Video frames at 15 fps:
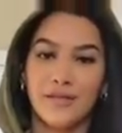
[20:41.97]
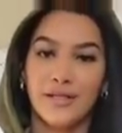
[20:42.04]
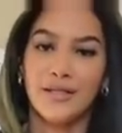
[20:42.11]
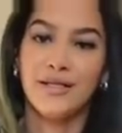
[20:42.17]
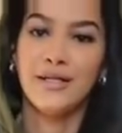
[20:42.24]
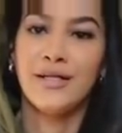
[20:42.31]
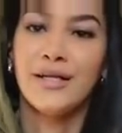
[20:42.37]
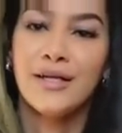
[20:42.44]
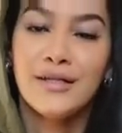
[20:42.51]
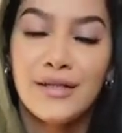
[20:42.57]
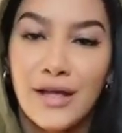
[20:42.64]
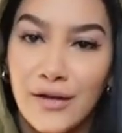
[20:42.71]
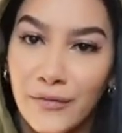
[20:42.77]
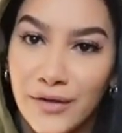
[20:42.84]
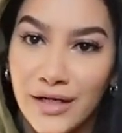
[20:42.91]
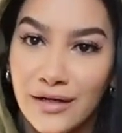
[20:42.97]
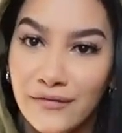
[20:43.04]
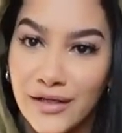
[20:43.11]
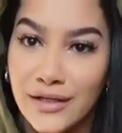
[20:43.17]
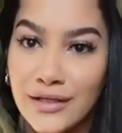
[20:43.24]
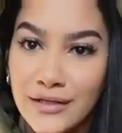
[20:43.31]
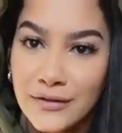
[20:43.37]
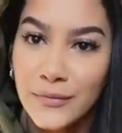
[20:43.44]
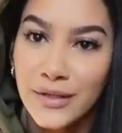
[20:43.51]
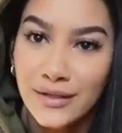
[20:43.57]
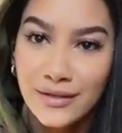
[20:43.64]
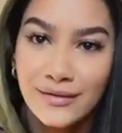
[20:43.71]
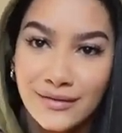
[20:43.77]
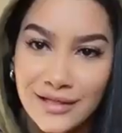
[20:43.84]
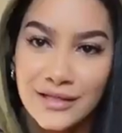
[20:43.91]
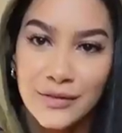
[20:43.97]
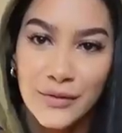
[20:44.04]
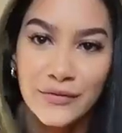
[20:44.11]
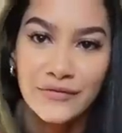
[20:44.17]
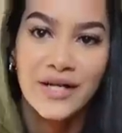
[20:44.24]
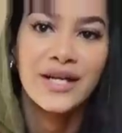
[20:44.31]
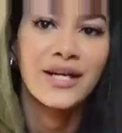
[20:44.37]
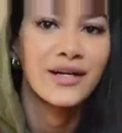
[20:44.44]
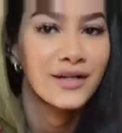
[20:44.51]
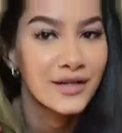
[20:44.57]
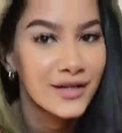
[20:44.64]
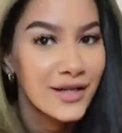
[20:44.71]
the yellow and navy, and this one right here.